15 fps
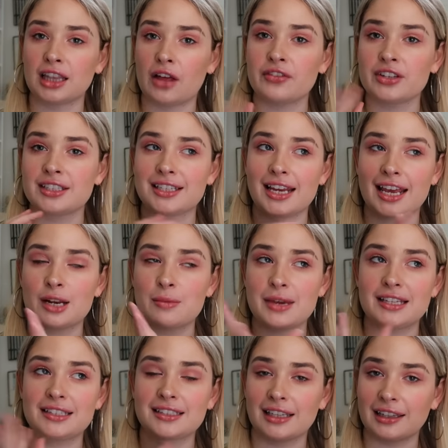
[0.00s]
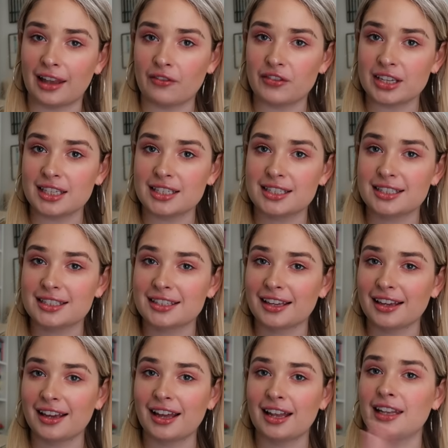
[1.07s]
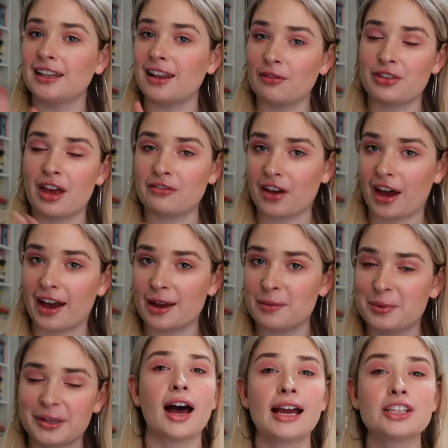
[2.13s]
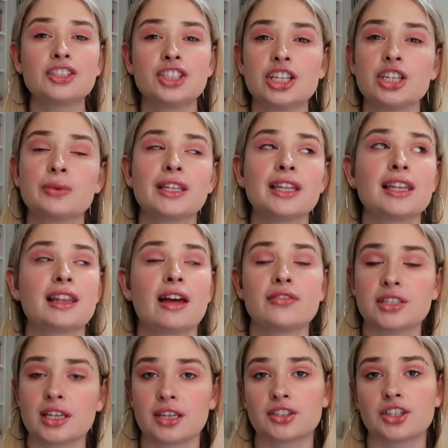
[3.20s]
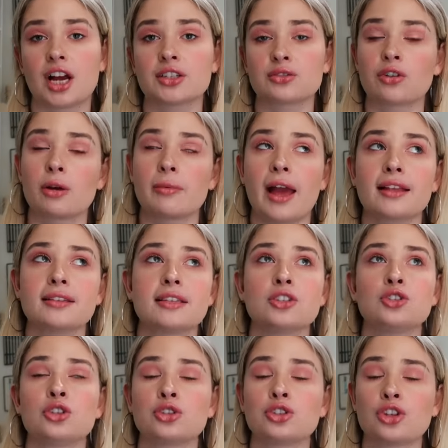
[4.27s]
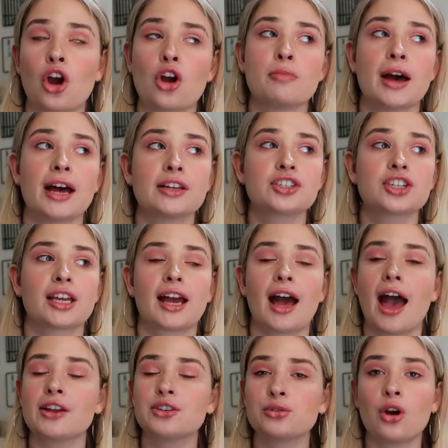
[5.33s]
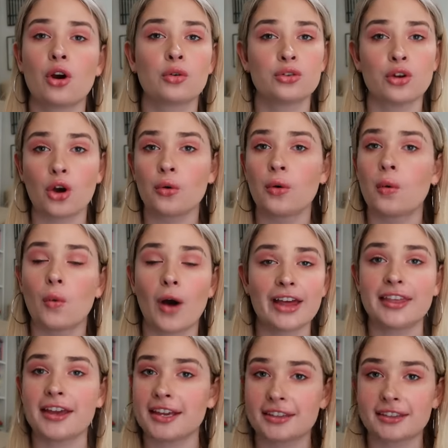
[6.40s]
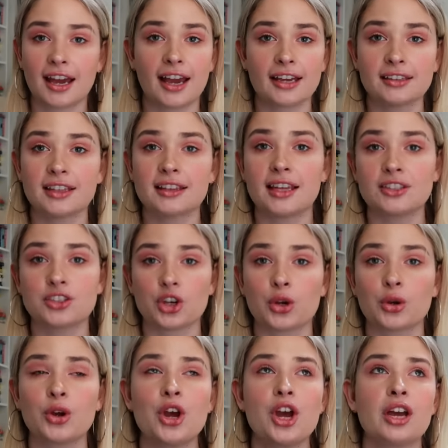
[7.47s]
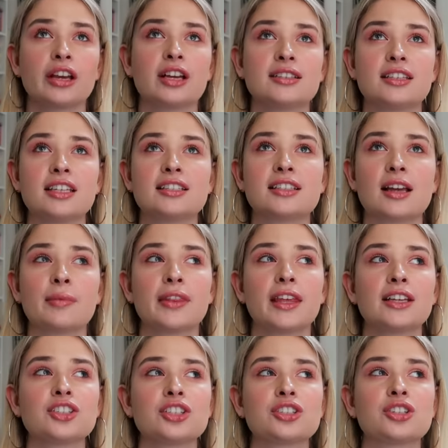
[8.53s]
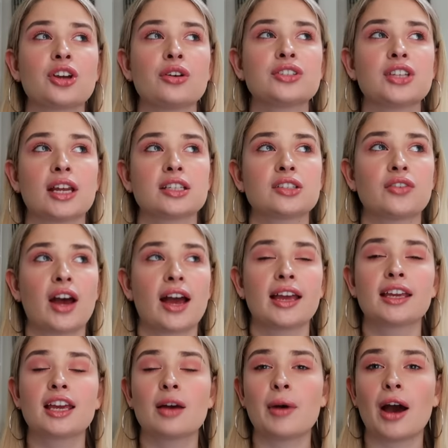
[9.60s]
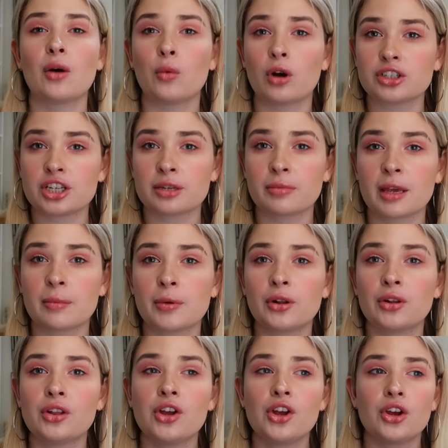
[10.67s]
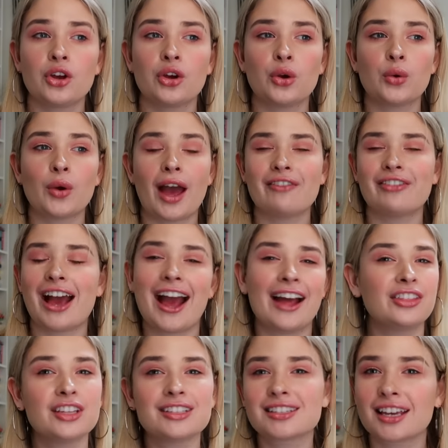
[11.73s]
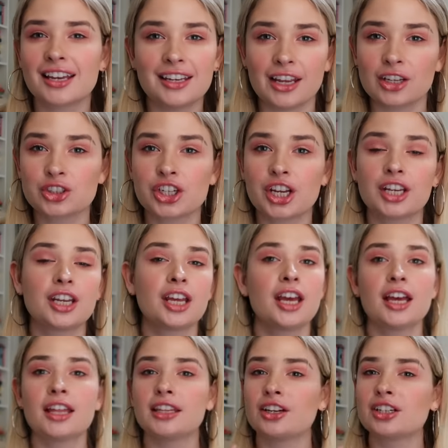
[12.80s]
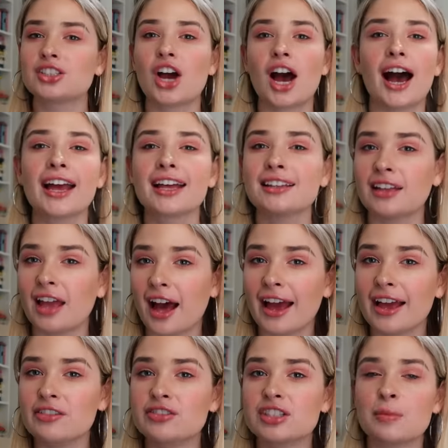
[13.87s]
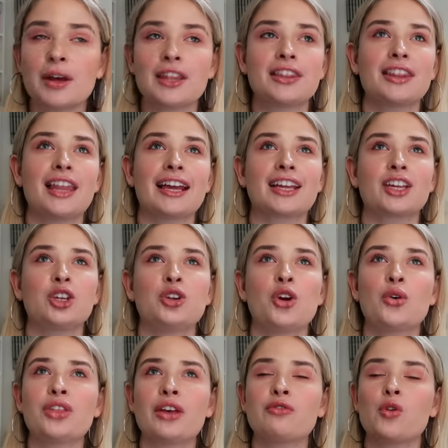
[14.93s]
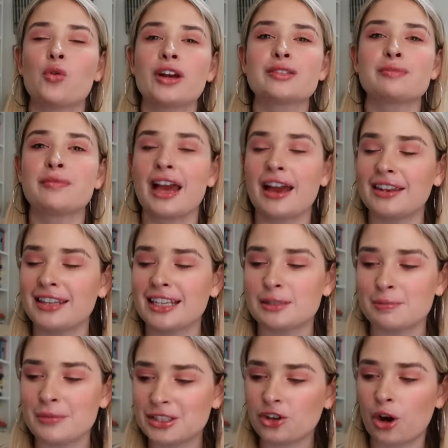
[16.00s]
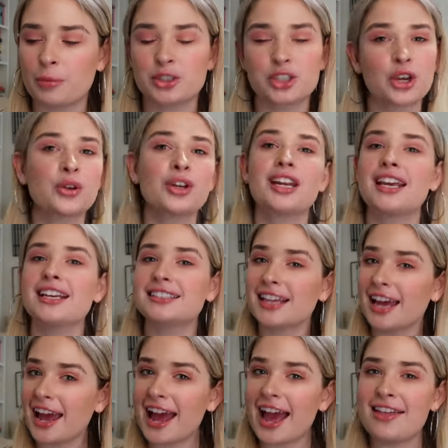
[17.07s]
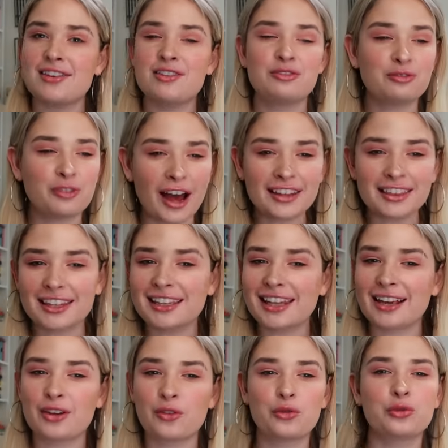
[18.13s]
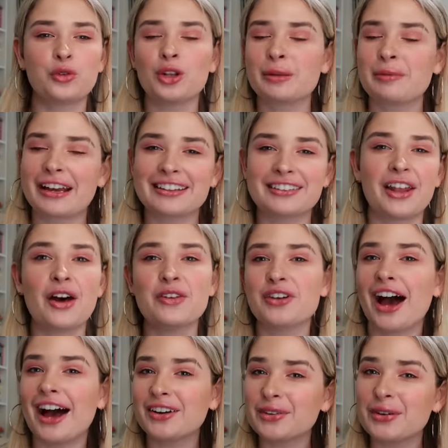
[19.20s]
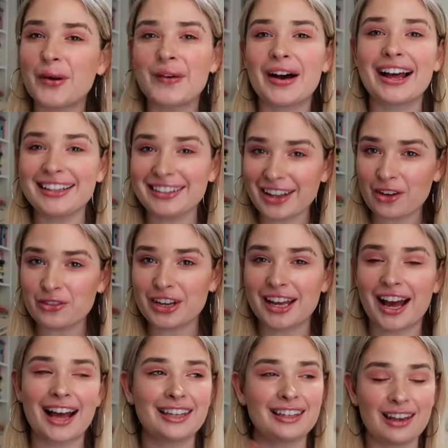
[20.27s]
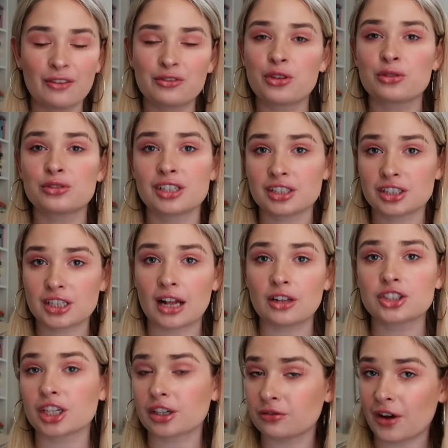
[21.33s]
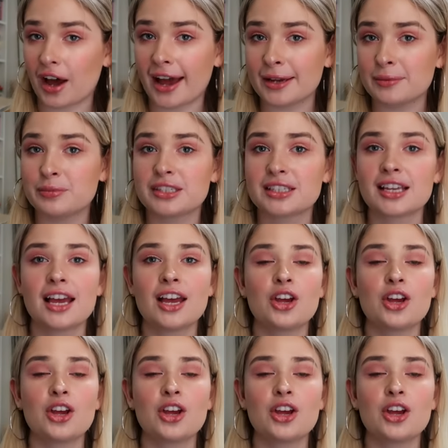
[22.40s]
lovers to enemies to lovers. Love that vibe. I genuinely love second chance romances so much. Like, I do not know why they get the hate that they do, because there's something just so satisfying about watching people who have had this connection their entire lives, but like, you know, they've always had these missed opportunities, and then finally like falling back in love. I don't know, I love it. I love those nostalgic vibes.